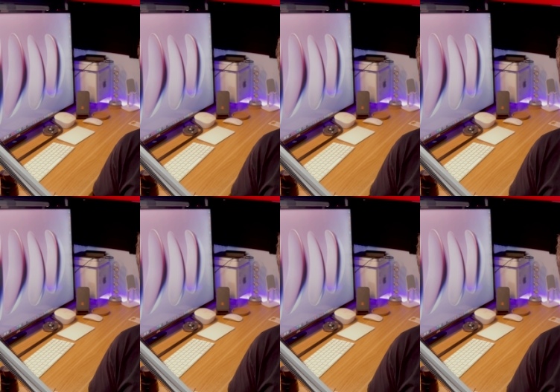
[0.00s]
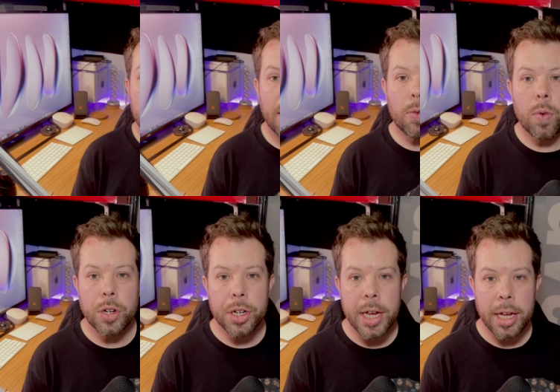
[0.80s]
in the edit. Evan
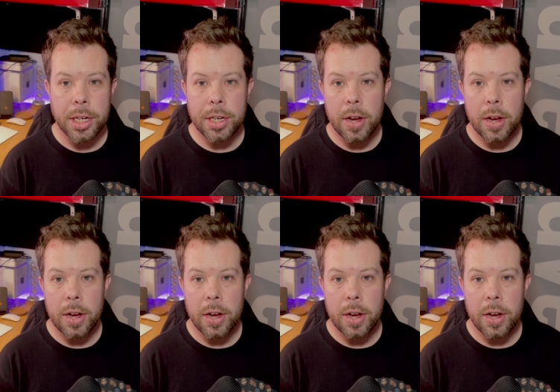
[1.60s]
Rogers asks,